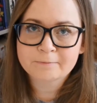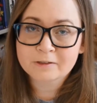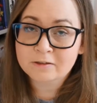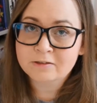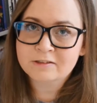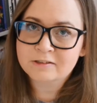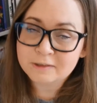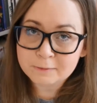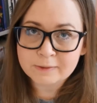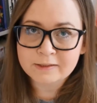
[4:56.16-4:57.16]

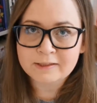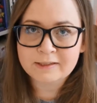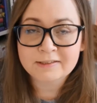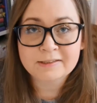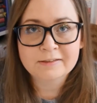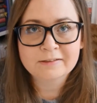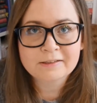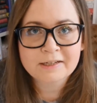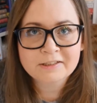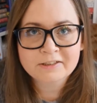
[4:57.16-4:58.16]
conscious when he is in the
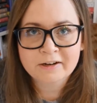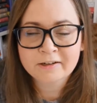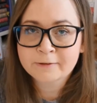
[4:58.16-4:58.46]
nature.